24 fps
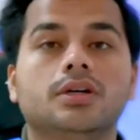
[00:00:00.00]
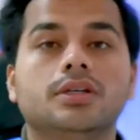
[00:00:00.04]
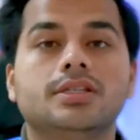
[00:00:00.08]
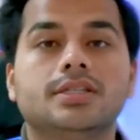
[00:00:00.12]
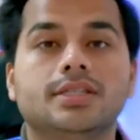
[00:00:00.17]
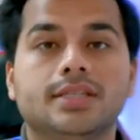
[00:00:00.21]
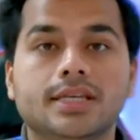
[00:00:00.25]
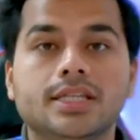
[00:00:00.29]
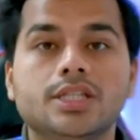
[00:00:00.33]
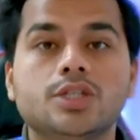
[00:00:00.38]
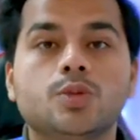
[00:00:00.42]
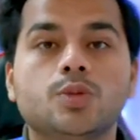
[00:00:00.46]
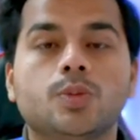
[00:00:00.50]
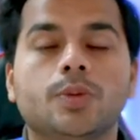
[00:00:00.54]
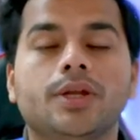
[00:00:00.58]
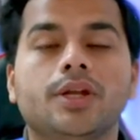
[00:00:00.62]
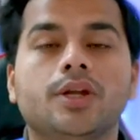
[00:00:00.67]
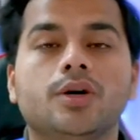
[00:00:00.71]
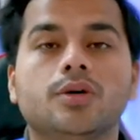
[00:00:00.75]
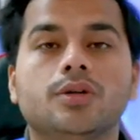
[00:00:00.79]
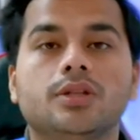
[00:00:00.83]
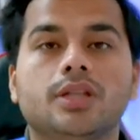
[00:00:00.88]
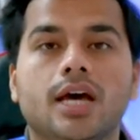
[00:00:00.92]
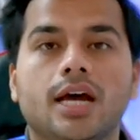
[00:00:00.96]
since we
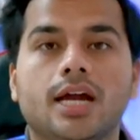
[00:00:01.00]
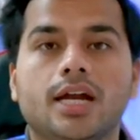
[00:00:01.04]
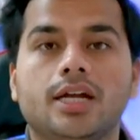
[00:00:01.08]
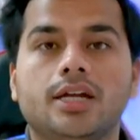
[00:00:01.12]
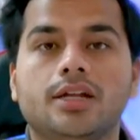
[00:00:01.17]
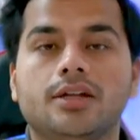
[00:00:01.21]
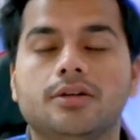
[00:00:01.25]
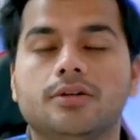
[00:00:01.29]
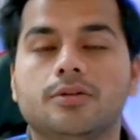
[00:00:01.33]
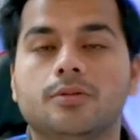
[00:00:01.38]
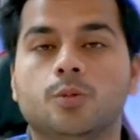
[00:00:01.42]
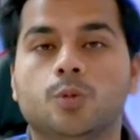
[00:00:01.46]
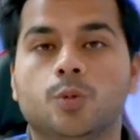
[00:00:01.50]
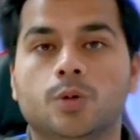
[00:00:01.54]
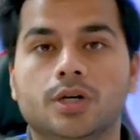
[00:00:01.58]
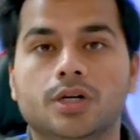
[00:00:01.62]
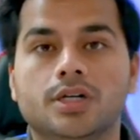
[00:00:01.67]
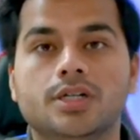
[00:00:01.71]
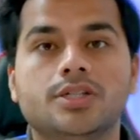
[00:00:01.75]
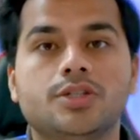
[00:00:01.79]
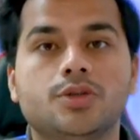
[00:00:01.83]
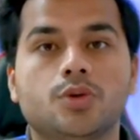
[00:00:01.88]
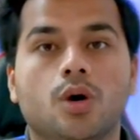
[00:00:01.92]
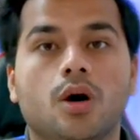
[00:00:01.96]
know that
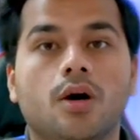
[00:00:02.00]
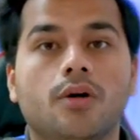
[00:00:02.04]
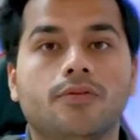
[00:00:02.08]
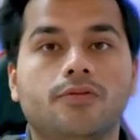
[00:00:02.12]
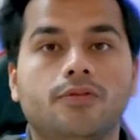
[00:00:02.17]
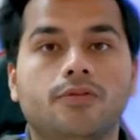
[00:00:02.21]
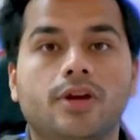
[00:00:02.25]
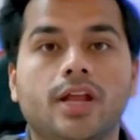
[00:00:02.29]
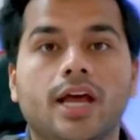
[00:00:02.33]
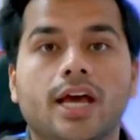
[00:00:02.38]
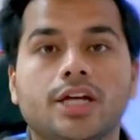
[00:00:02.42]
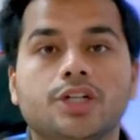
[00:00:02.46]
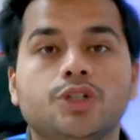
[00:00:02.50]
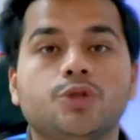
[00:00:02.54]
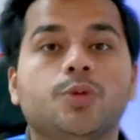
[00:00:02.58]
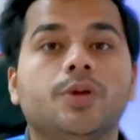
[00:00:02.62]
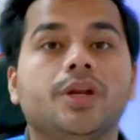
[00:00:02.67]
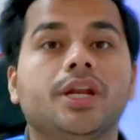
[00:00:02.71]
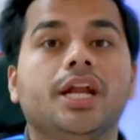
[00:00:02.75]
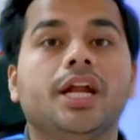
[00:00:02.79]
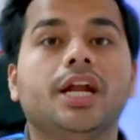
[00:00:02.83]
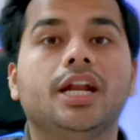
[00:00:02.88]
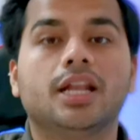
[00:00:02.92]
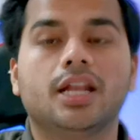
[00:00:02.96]
words of dash
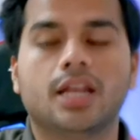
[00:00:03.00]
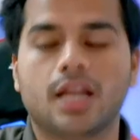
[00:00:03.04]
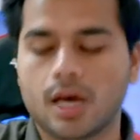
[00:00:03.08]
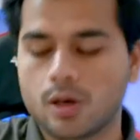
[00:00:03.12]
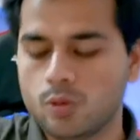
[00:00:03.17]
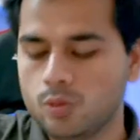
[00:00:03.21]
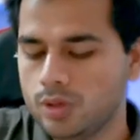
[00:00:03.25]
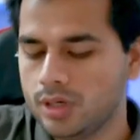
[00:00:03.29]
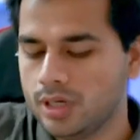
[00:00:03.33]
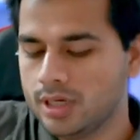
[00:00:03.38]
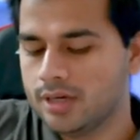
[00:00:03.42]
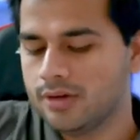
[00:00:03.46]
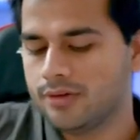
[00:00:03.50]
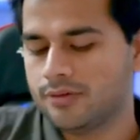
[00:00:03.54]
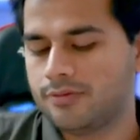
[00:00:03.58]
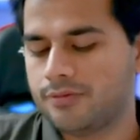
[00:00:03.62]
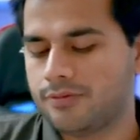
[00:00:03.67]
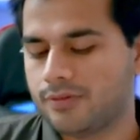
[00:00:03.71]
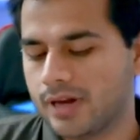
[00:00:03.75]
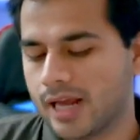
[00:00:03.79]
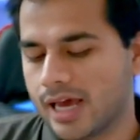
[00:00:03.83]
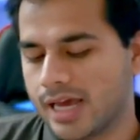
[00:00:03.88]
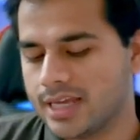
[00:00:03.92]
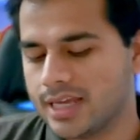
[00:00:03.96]
we need a noun,
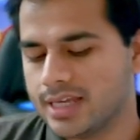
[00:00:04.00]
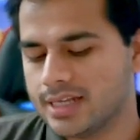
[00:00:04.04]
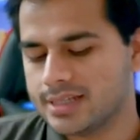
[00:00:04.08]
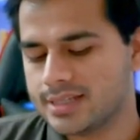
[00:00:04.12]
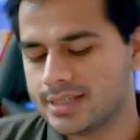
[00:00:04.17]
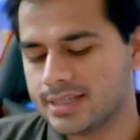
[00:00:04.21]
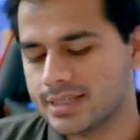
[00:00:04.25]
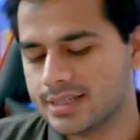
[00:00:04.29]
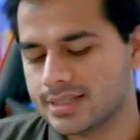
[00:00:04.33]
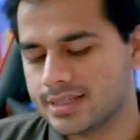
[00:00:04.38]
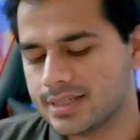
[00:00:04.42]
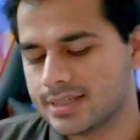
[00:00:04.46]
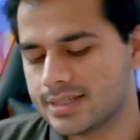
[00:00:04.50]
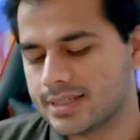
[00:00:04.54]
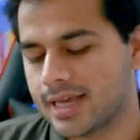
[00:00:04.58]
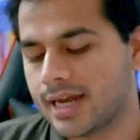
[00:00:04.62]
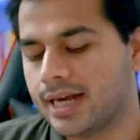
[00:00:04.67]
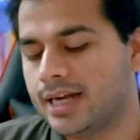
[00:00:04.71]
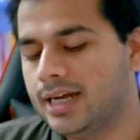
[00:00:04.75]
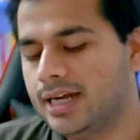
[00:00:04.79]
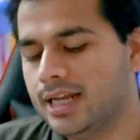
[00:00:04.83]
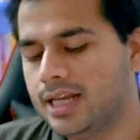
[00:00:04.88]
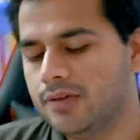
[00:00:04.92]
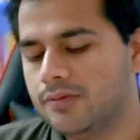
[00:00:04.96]
flying, since it's
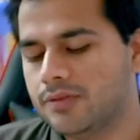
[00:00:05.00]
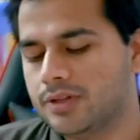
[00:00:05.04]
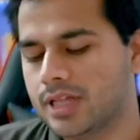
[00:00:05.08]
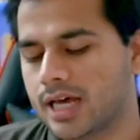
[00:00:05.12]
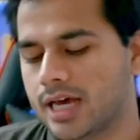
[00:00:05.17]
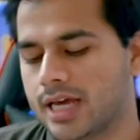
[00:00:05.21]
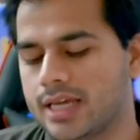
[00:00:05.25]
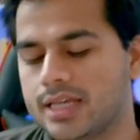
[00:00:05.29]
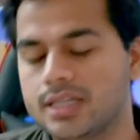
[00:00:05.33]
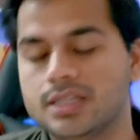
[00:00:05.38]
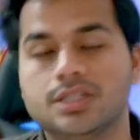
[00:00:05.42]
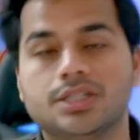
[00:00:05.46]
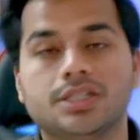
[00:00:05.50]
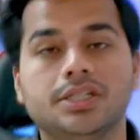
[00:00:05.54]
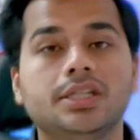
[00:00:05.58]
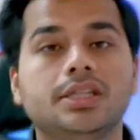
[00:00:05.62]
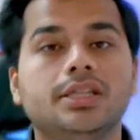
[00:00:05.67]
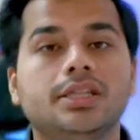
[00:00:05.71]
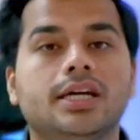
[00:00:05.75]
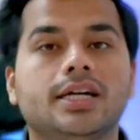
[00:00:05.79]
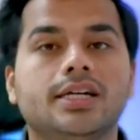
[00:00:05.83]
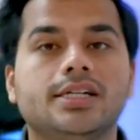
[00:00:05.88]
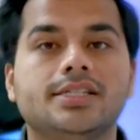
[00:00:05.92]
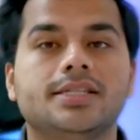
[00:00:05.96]
ending with
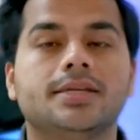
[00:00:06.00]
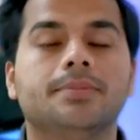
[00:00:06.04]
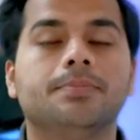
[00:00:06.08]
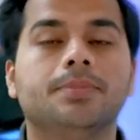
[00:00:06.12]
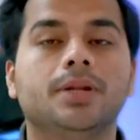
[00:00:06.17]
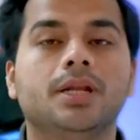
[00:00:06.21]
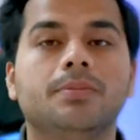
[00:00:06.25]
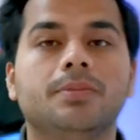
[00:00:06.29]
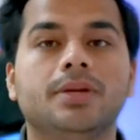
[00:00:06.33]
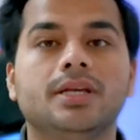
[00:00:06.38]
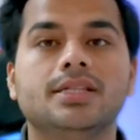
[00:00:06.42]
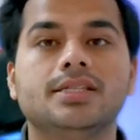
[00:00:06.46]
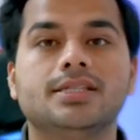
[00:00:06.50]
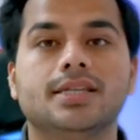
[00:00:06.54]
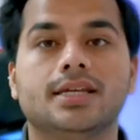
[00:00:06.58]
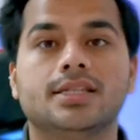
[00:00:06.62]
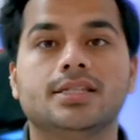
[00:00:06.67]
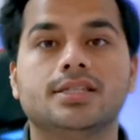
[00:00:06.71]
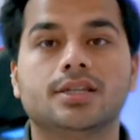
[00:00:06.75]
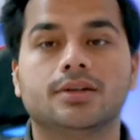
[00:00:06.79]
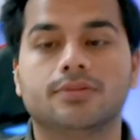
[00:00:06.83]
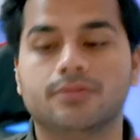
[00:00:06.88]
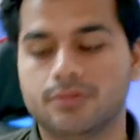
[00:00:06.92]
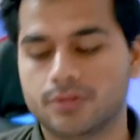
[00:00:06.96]
ing, that simply means
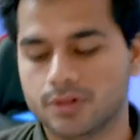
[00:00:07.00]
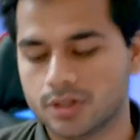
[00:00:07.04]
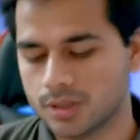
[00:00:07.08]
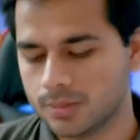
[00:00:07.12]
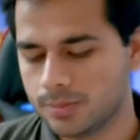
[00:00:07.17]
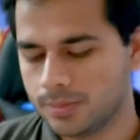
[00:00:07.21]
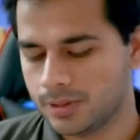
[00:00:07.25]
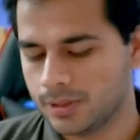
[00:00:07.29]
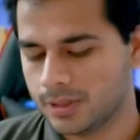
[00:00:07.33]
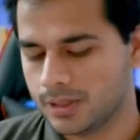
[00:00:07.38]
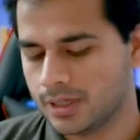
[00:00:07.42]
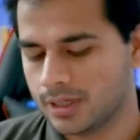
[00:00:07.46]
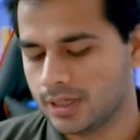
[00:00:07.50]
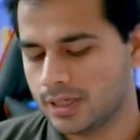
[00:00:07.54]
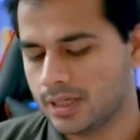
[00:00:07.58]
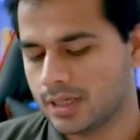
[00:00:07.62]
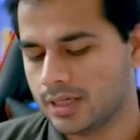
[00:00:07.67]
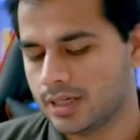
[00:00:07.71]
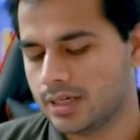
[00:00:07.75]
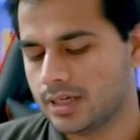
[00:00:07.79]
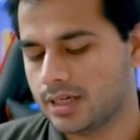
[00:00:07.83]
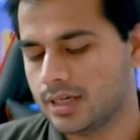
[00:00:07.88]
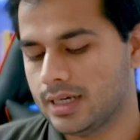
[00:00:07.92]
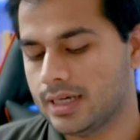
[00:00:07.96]
it's a verb.
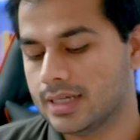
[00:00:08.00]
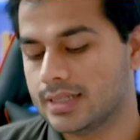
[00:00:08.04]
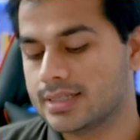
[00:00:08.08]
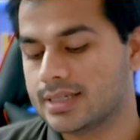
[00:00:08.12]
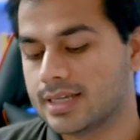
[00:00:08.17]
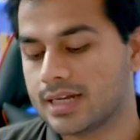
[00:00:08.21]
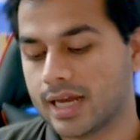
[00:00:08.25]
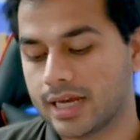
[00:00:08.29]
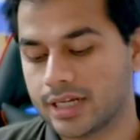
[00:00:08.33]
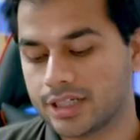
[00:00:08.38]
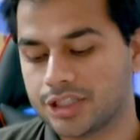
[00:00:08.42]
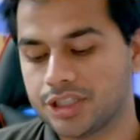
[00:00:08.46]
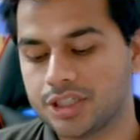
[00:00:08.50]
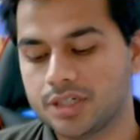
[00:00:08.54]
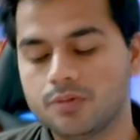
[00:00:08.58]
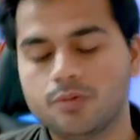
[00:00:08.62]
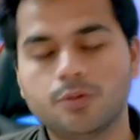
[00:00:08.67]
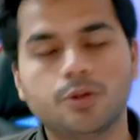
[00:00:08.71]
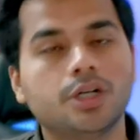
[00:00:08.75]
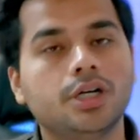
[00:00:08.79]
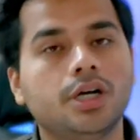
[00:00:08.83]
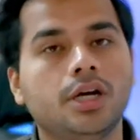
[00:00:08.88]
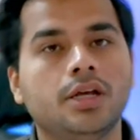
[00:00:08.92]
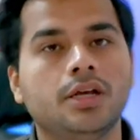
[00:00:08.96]
It's an
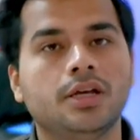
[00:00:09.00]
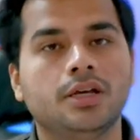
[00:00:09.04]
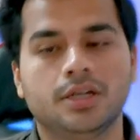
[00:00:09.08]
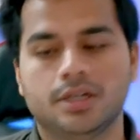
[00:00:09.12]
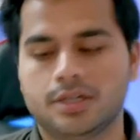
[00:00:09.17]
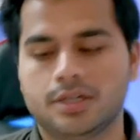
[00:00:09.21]
action word.